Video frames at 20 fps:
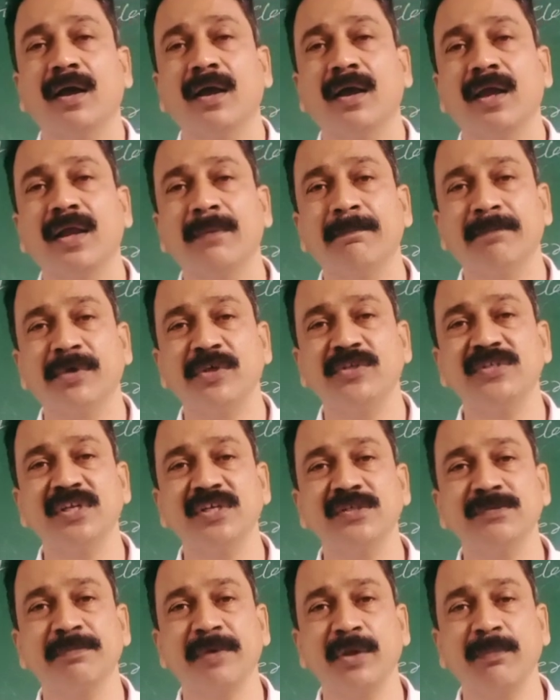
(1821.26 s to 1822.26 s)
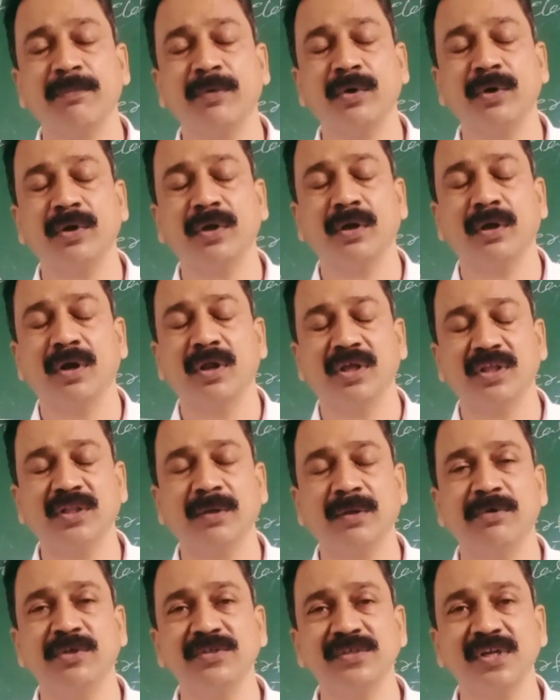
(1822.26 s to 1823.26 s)
in business people, in the
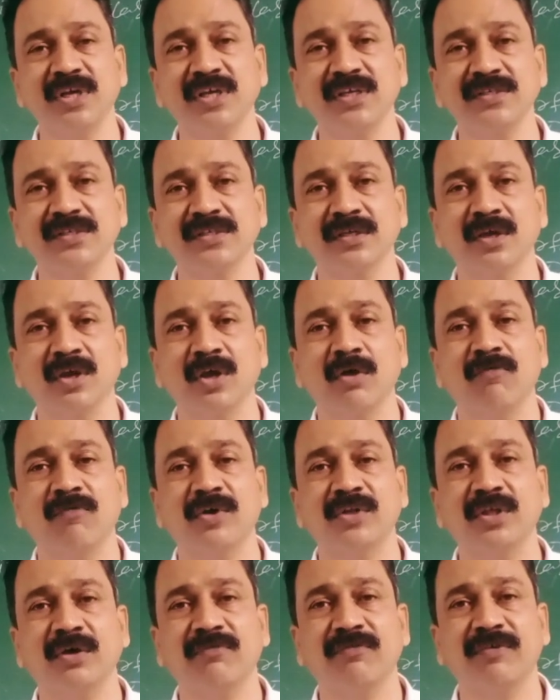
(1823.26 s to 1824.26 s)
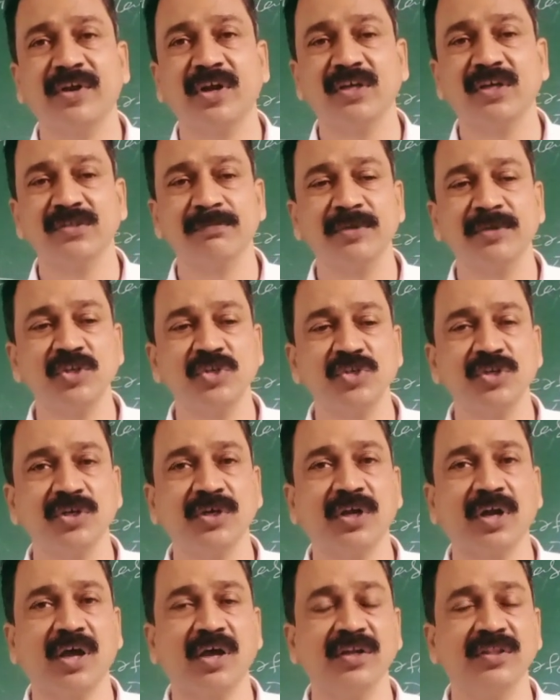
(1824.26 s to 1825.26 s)
business, for the finance minister
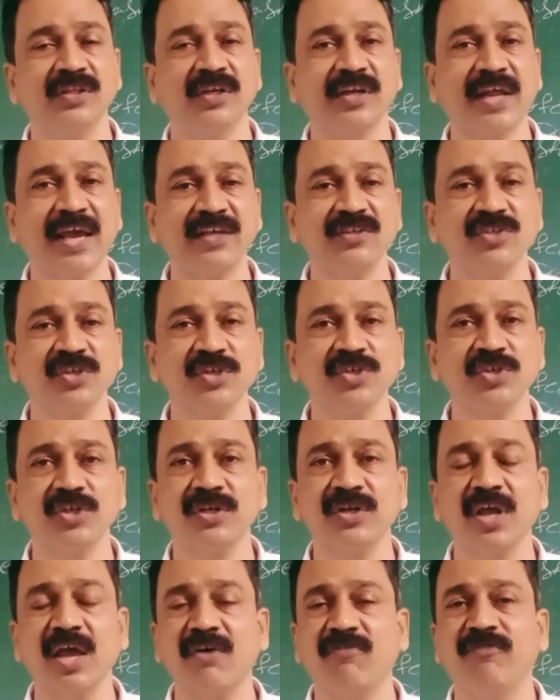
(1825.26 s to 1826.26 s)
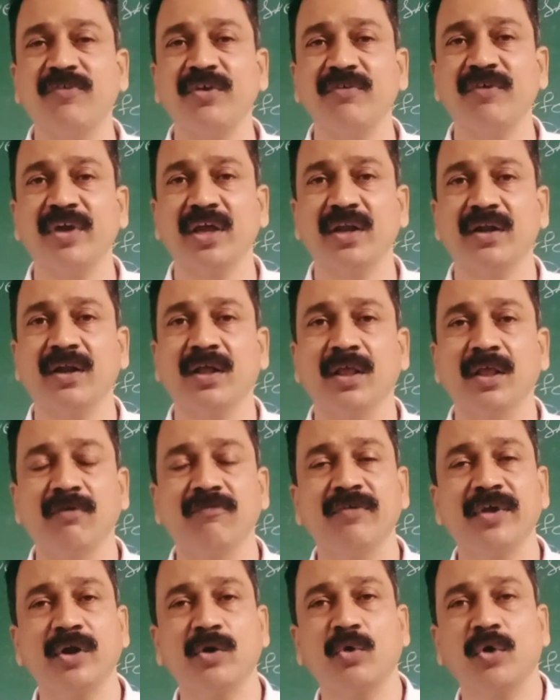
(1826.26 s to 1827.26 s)
or in the taxation, everywhere
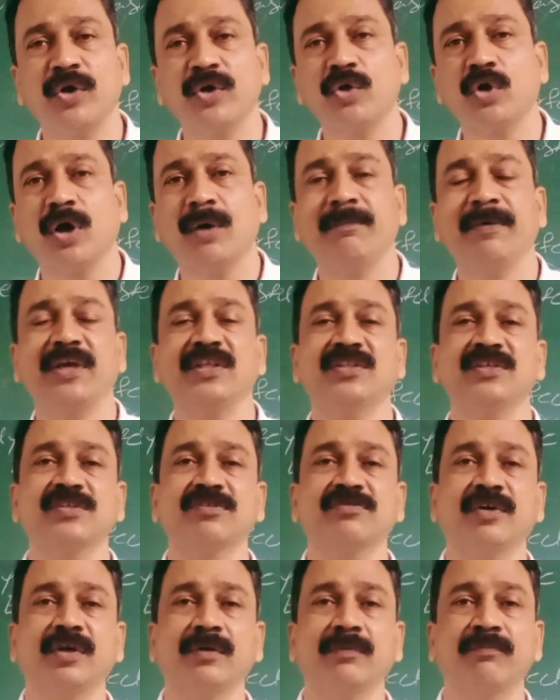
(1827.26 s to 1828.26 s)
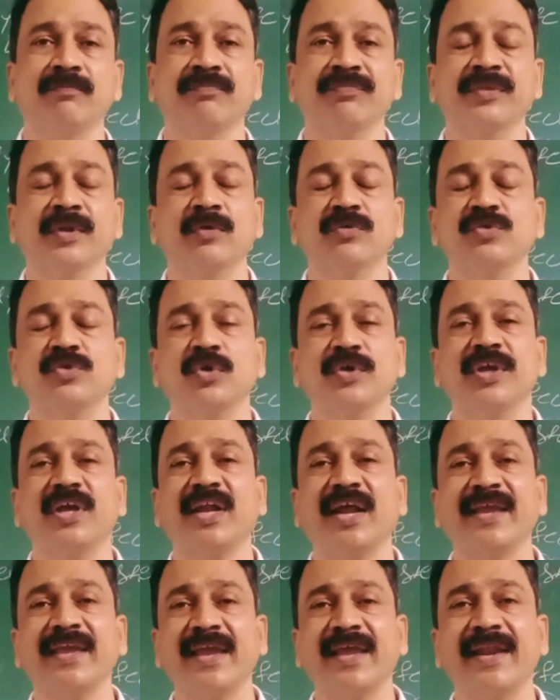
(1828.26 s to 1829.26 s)
we are going to apply this one. So here
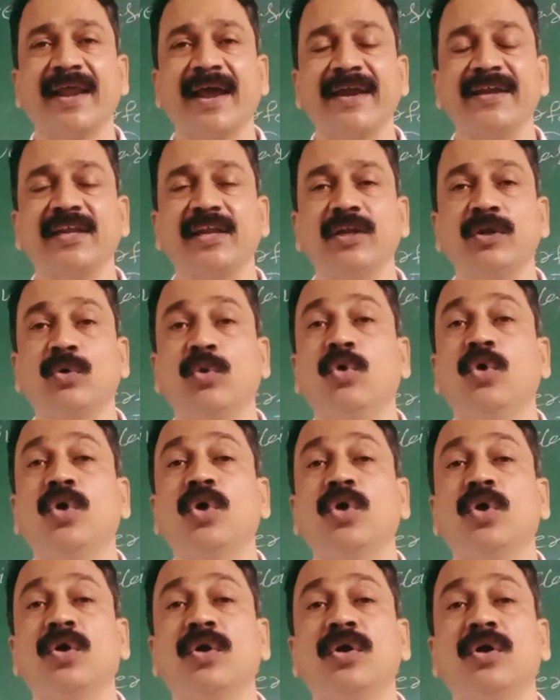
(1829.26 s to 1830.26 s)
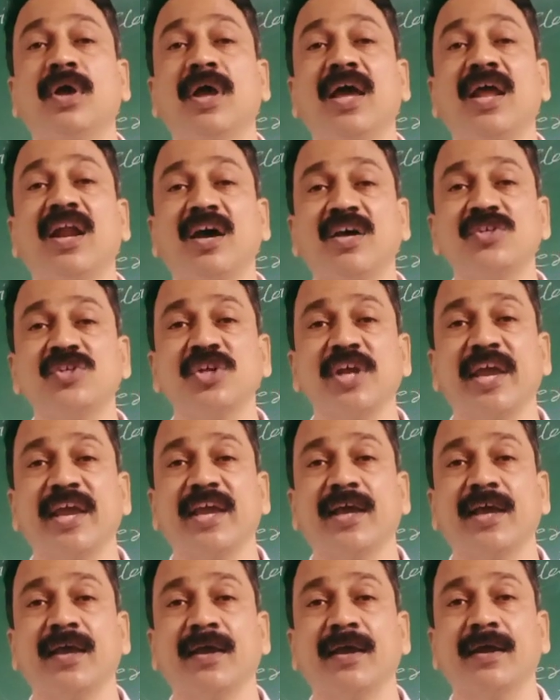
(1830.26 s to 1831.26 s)
again I tell you,
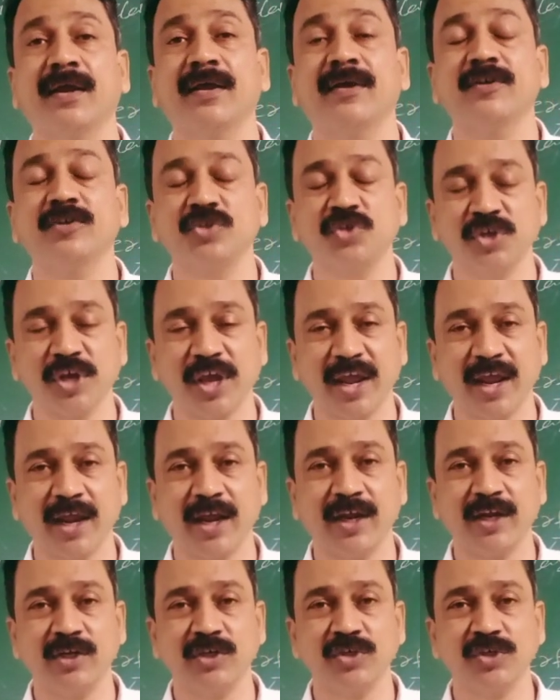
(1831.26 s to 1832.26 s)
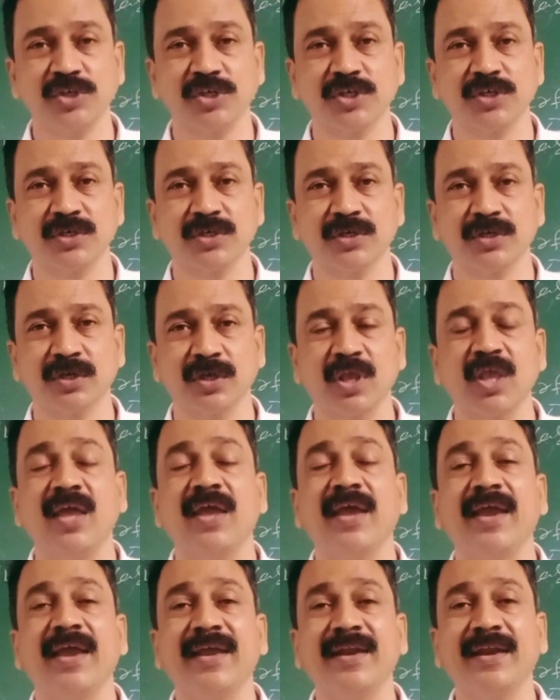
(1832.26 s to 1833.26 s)
elastic, change.
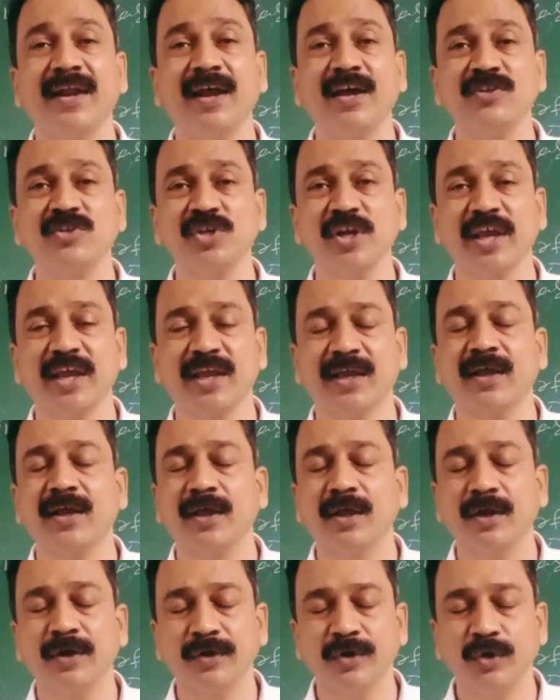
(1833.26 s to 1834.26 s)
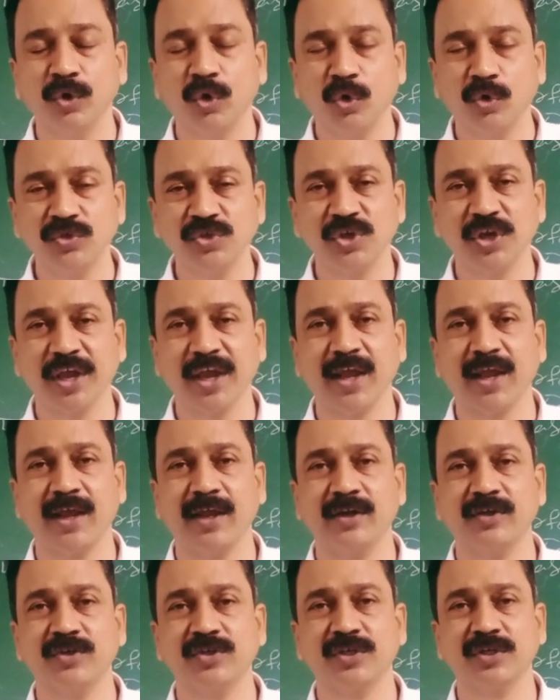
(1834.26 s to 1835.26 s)
Inelastic, no
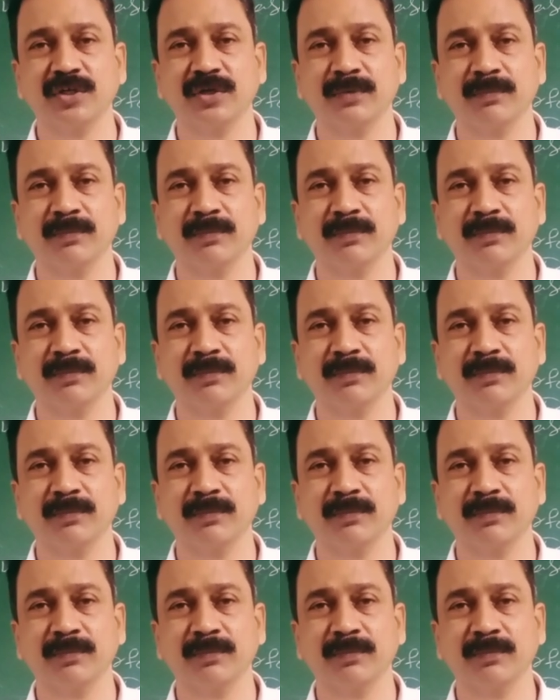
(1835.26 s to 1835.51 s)
change.